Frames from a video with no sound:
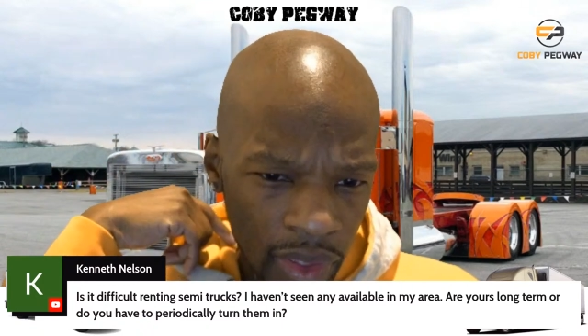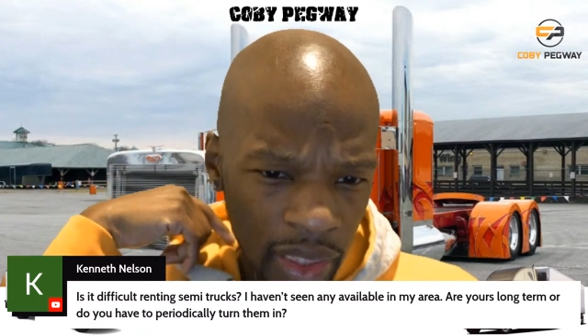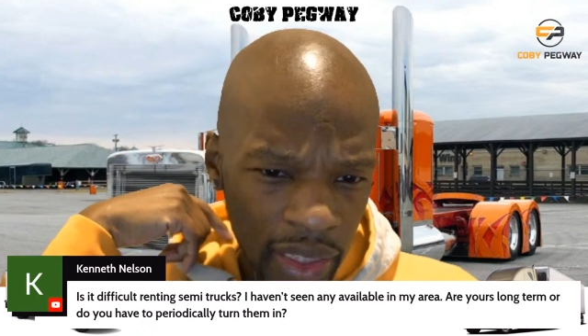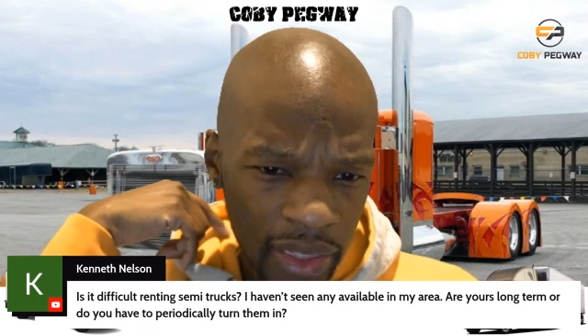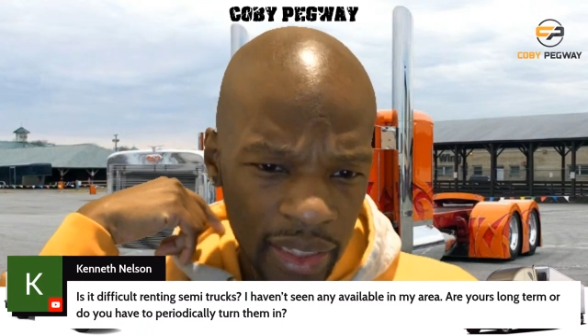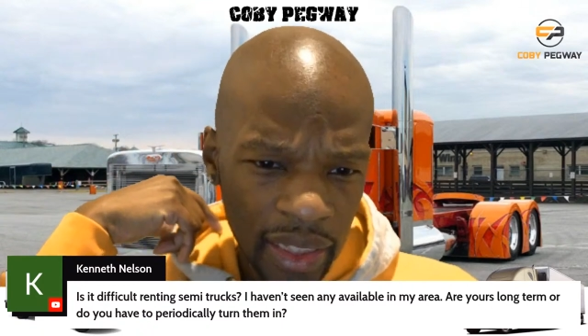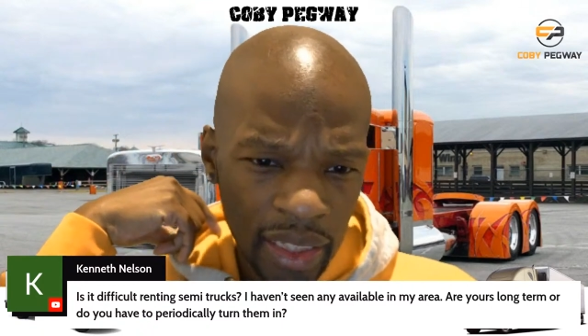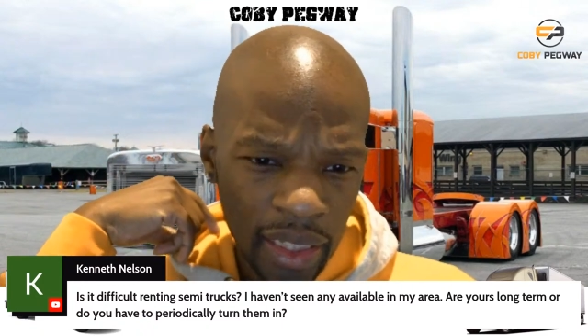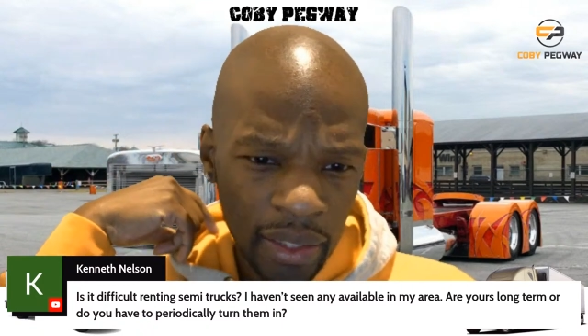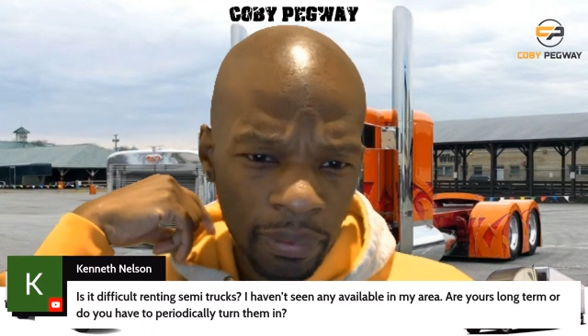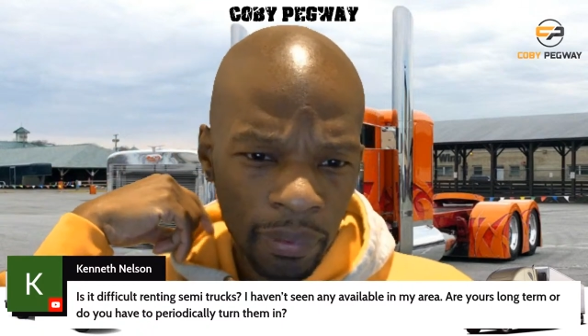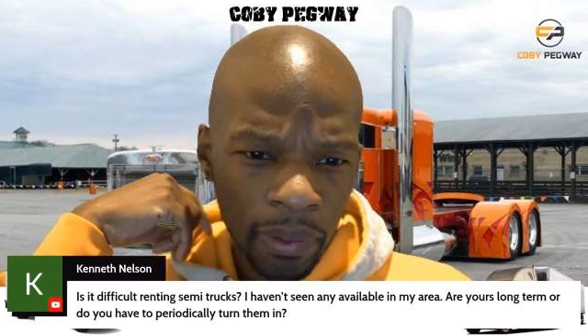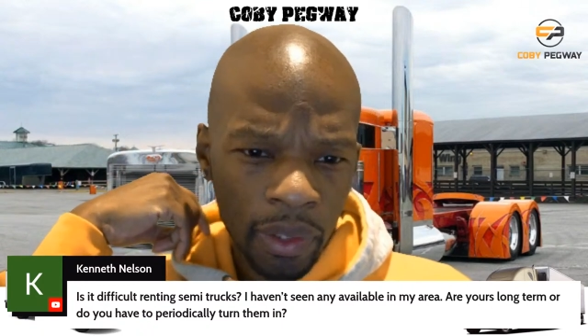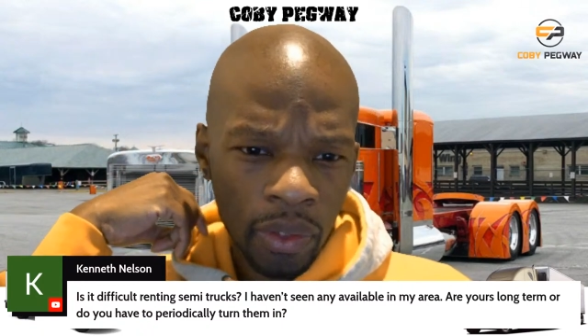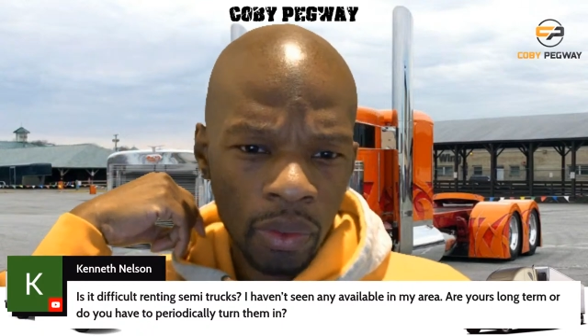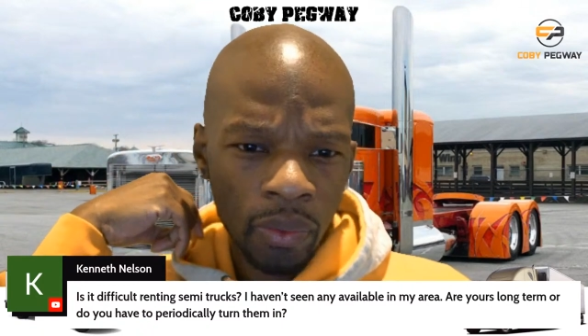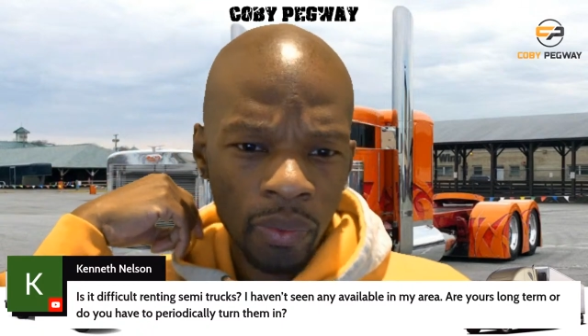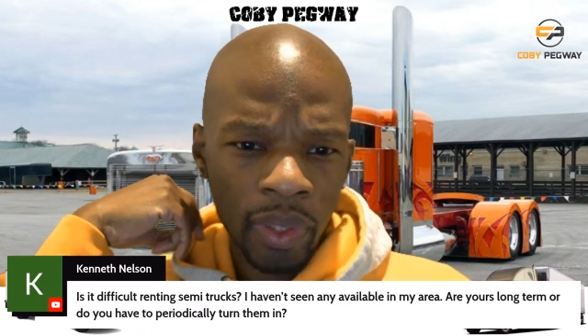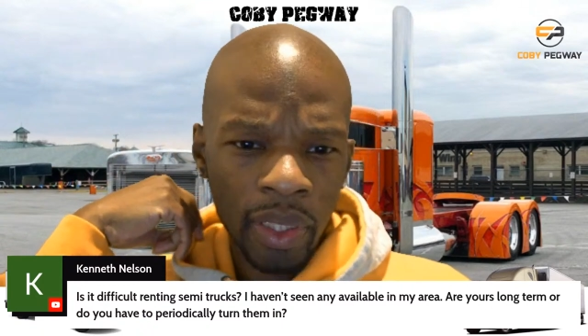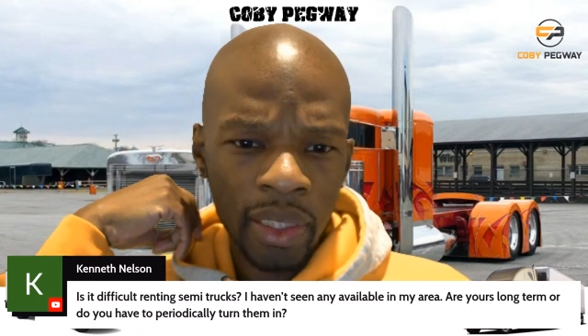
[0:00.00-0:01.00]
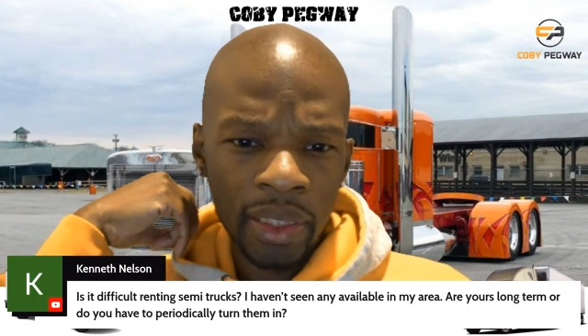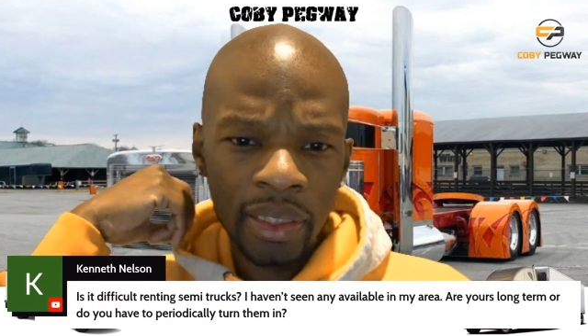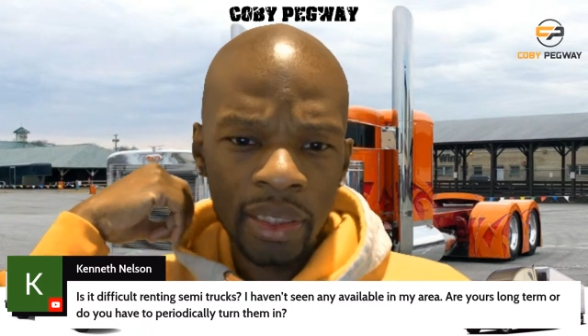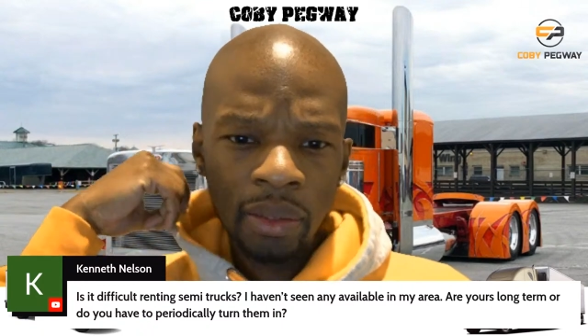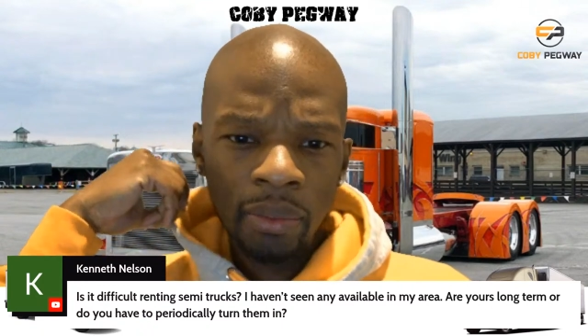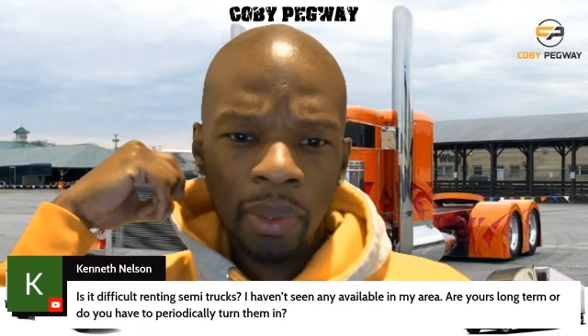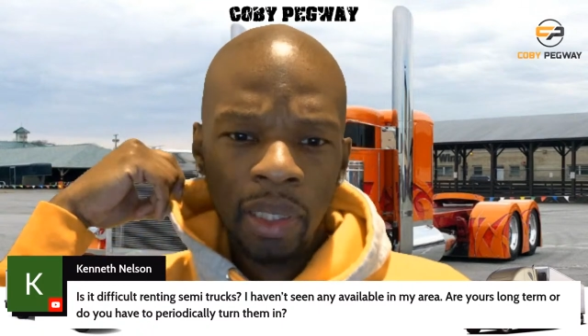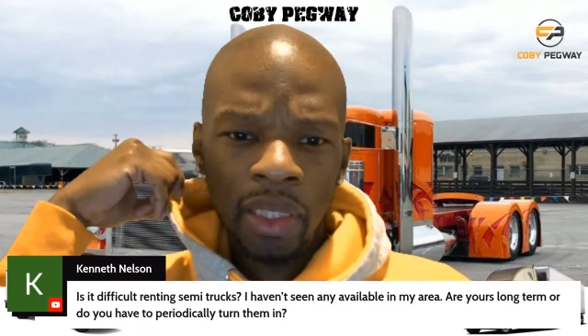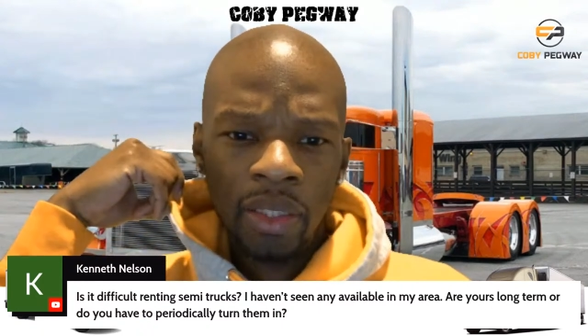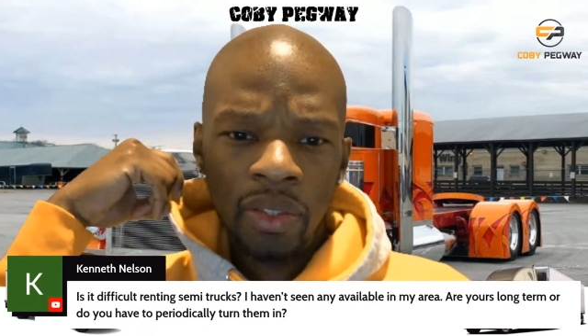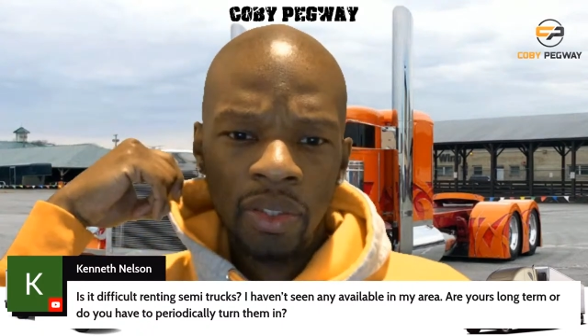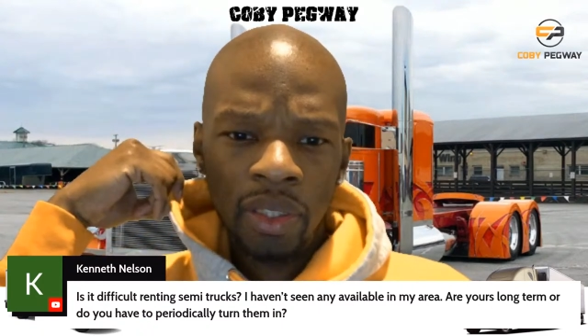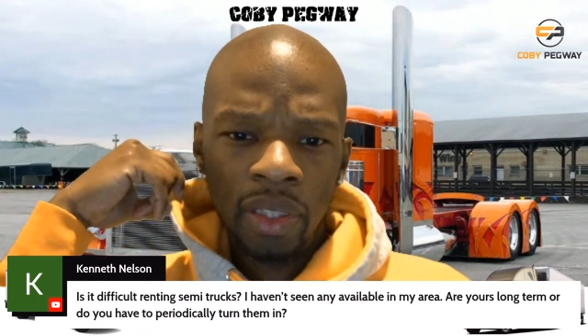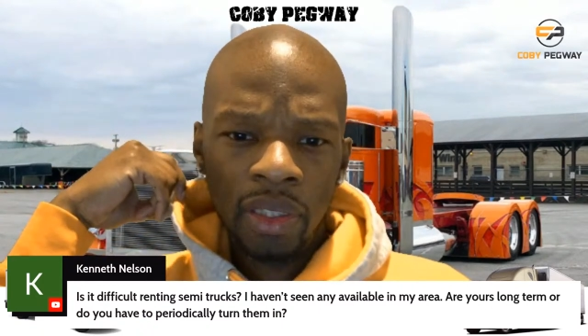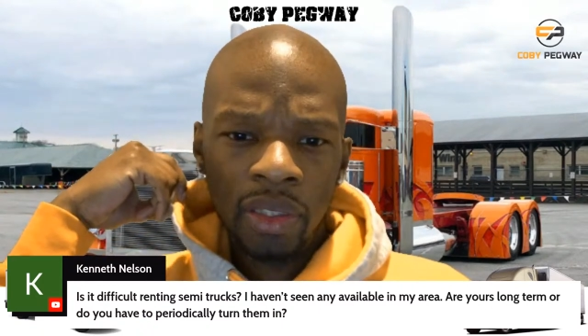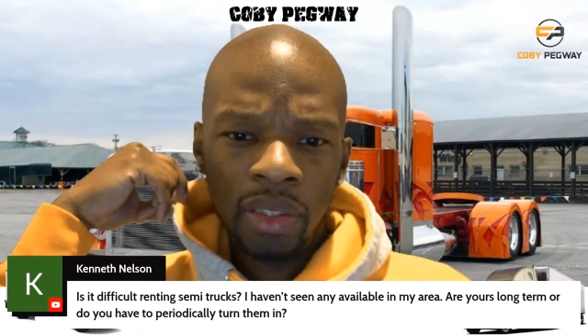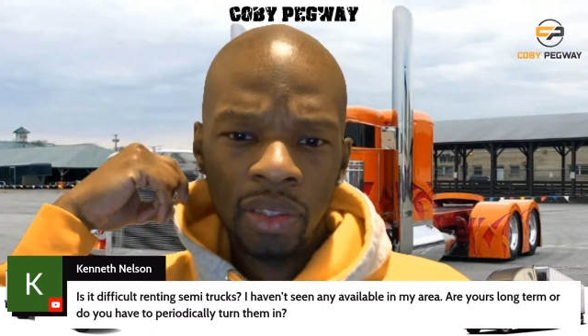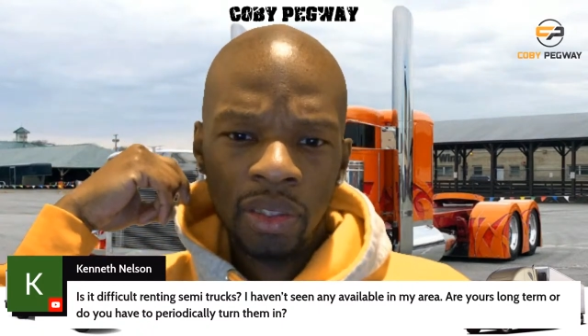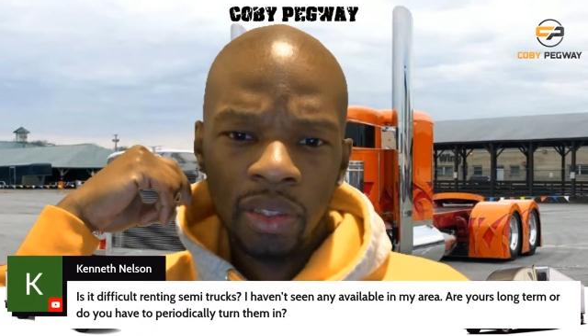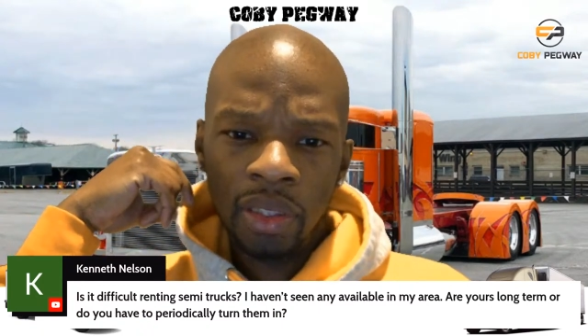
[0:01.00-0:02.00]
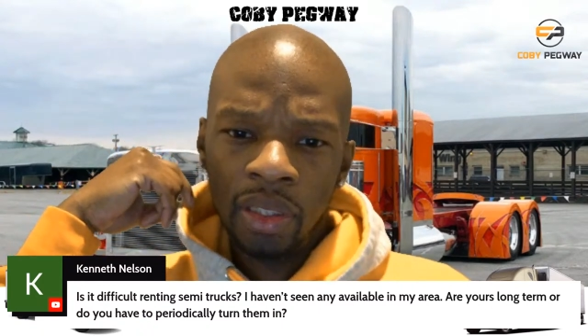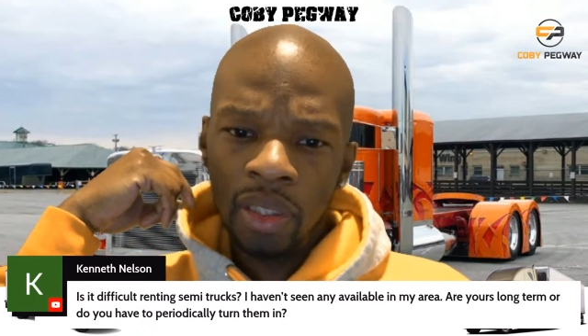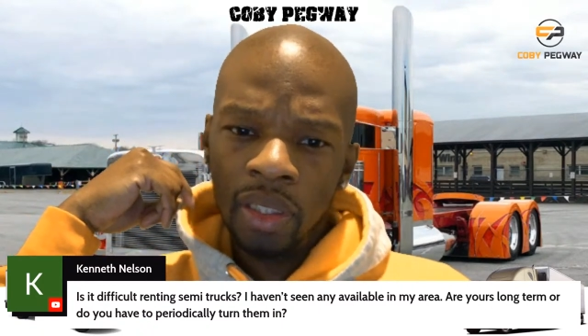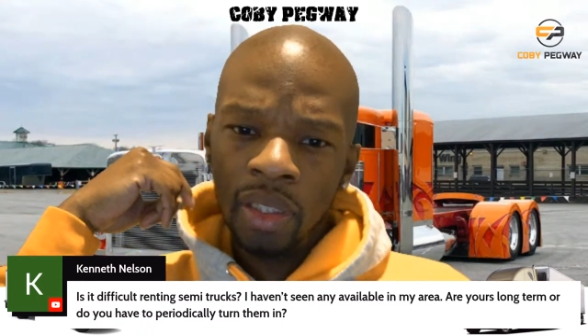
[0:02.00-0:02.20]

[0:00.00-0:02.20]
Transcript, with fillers: Is it difficult renting semi trucks?